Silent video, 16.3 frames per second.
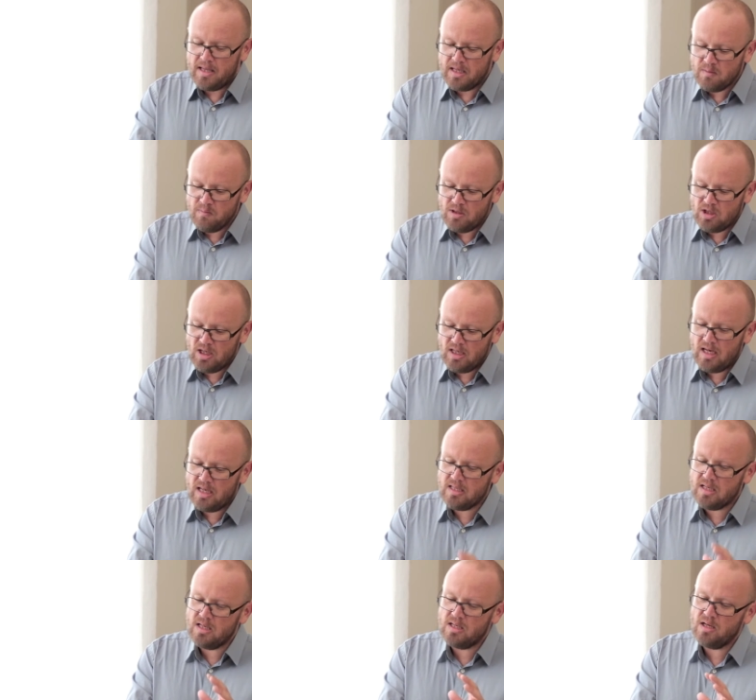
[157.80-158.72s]
This machine
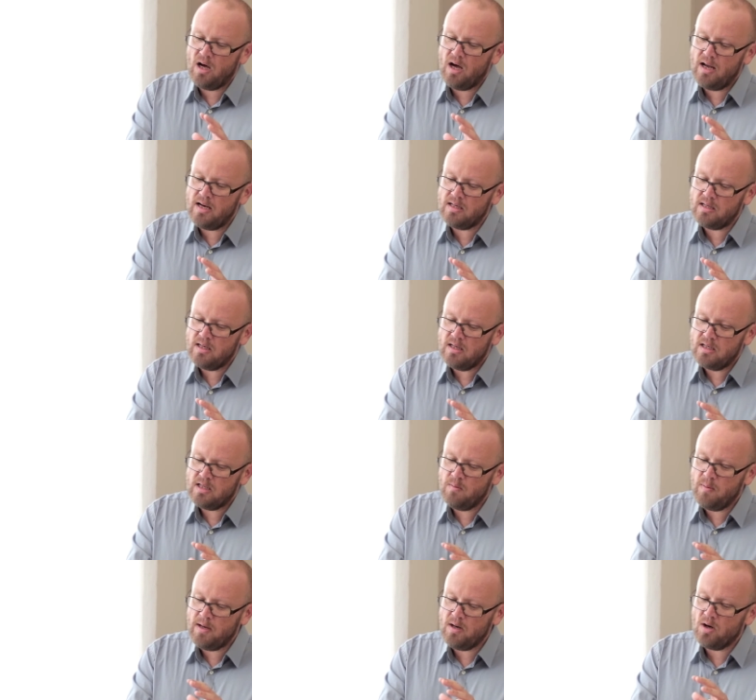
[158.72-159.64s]
is designed
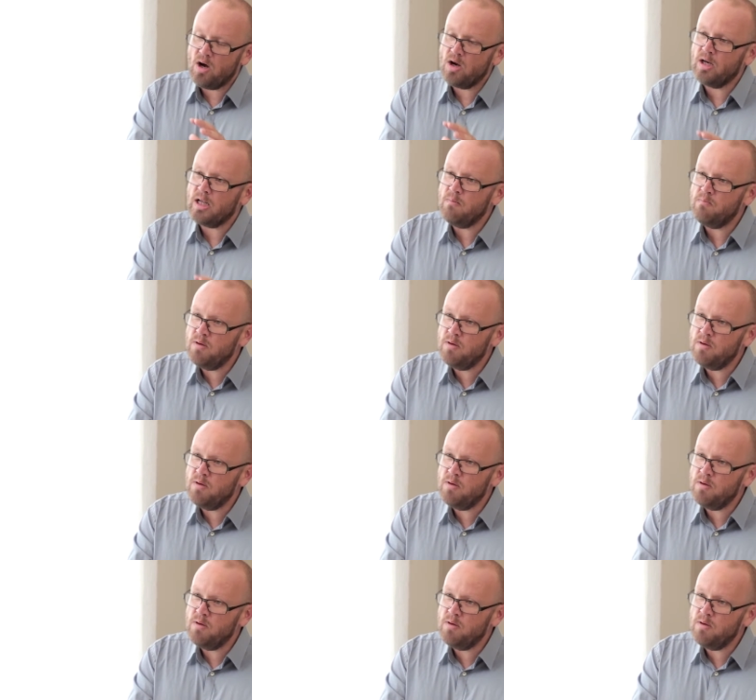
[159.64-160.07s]
to be not only